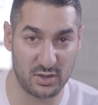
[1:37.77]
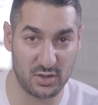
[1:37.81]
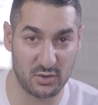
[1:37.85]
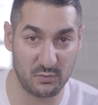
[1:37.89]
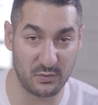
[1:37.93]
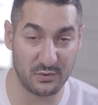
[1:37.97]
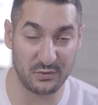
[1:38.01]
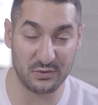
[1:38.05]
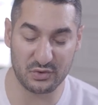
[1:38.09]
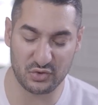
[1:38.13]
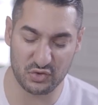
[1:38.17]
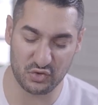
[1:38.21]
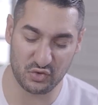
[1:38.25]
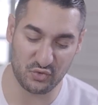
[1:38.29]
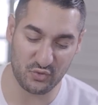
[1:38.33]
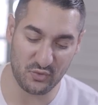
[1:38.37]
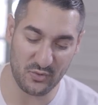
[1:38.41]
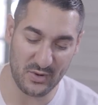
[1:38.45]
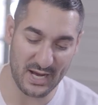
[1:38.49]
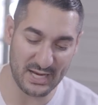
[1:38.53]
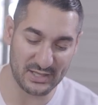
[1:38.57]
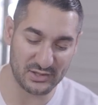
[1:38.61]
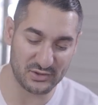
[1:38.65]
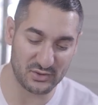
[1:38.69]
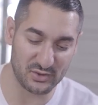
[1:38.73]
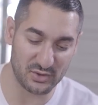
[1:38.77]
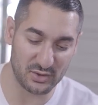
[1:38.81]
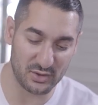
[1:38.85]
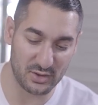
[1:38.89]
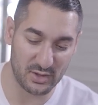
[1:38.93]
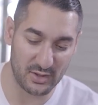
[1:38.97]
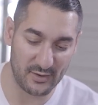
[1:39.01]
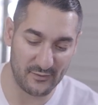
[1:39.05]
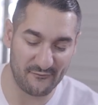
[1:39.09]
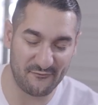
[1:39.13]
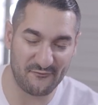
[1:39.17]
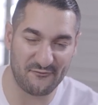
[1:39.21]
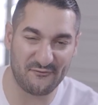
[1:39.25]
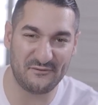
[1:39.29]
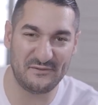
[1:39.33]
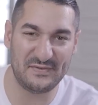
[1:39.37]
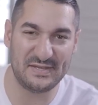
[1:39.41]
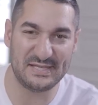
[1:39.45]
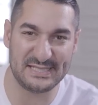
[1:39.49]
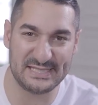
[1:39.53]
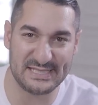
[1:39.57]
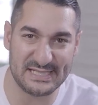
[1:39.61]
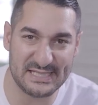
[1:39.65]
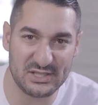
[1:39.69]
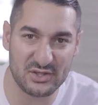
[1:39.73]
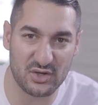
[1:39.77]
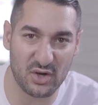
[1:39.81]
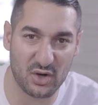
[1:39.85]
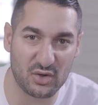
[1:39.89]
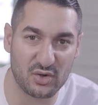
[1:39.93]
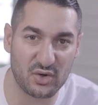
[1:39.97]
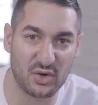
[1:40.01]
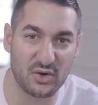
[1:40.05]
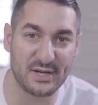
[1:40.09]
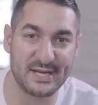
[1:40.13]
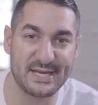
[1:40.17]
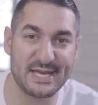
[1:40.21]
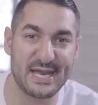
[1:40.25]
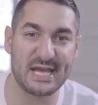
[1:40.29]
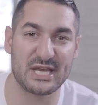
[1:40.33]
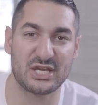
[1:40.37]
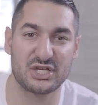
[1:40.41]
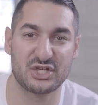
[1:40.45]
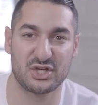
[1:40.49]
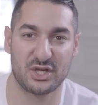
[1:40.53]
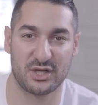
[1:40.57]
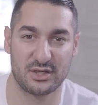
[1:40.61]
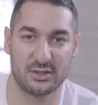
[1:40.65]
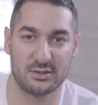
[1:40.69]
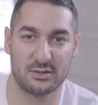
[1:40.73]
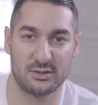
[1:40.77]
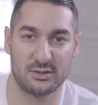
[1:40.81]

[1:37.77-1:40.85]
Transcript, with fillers: We will create the physical connection,